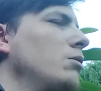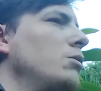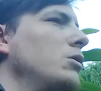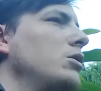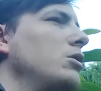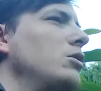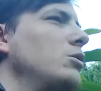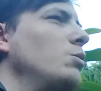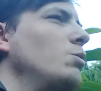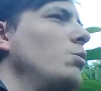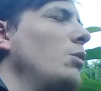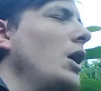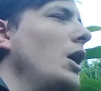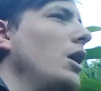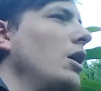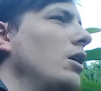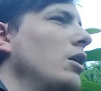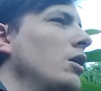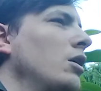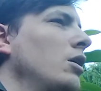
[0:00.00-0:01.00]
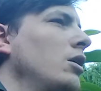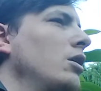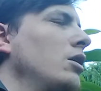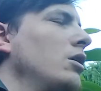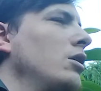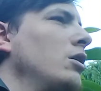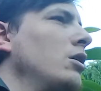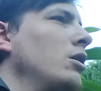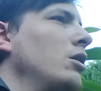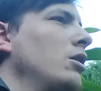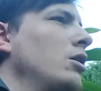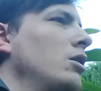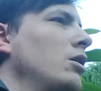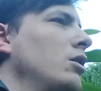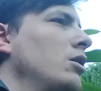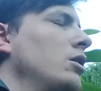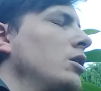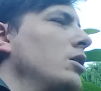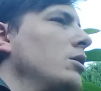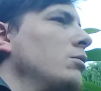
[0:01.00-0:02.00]
Mrs. May
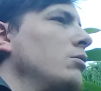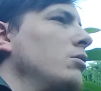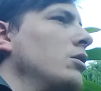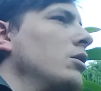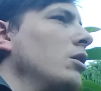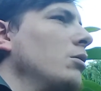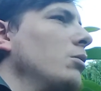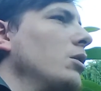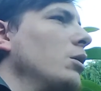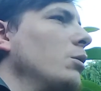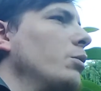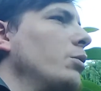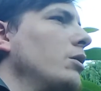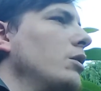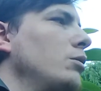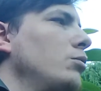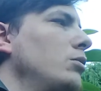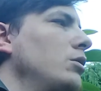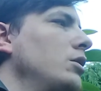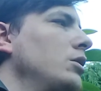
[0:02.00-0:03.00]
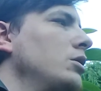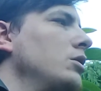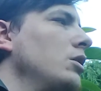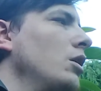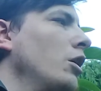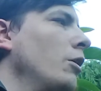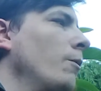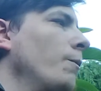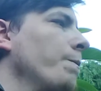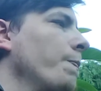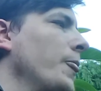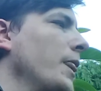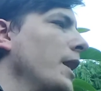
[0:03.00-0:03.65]
becoming Prime Minister,